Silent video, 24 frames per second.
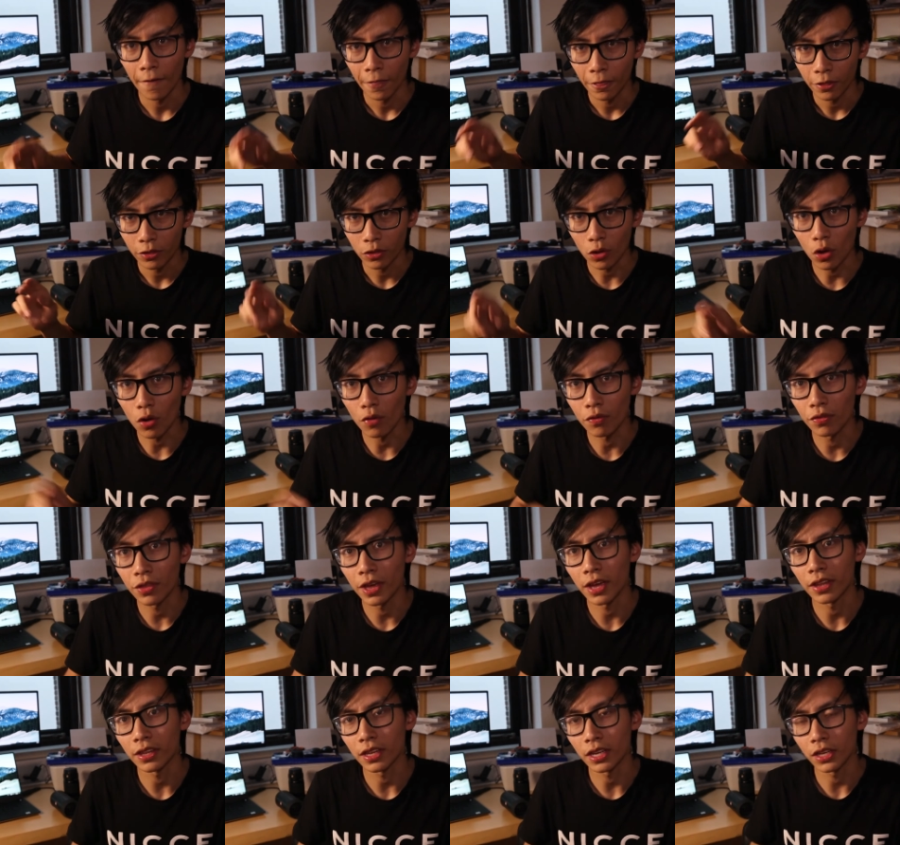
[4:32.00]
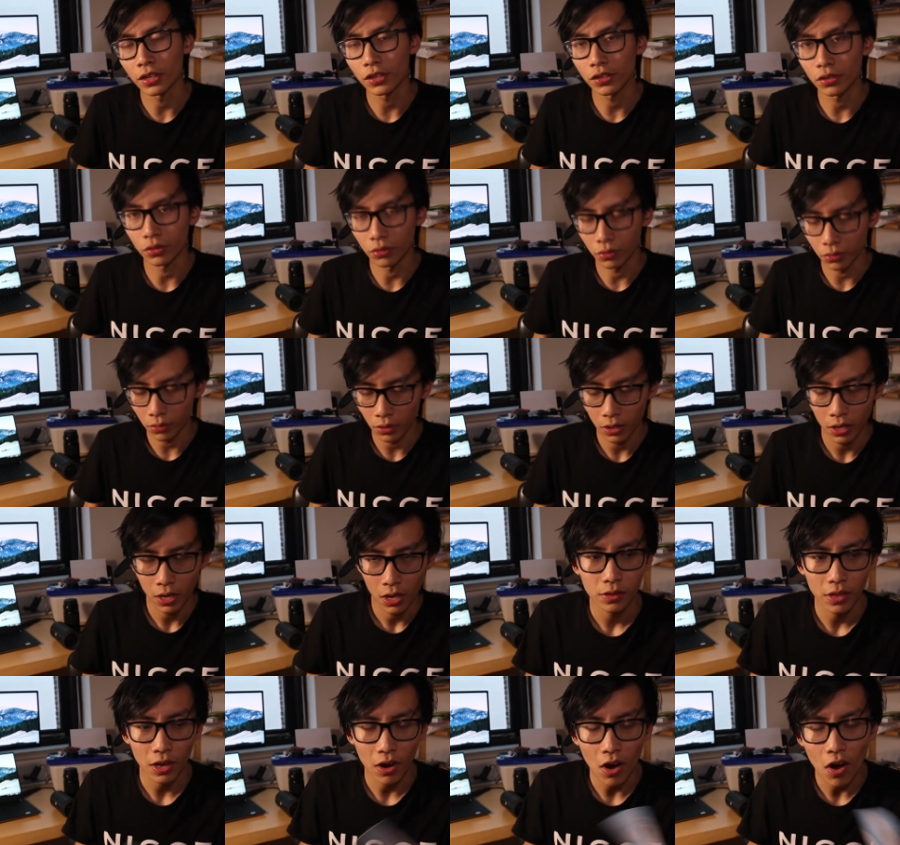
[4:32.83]
solve that issue.
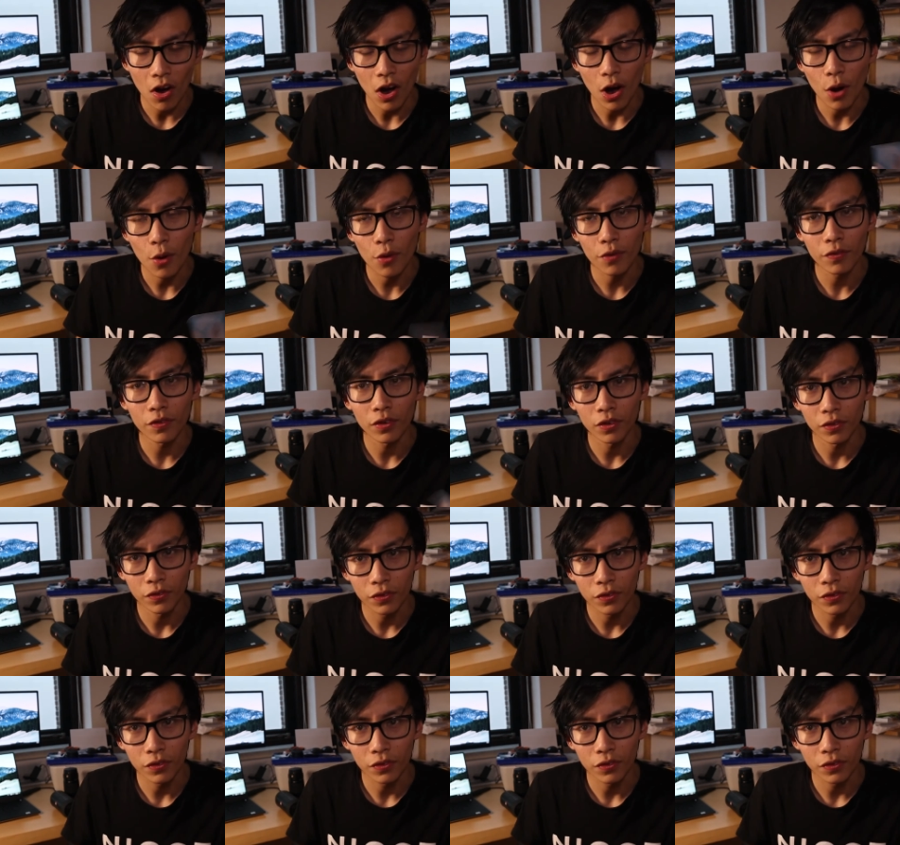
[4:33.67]
There are, however,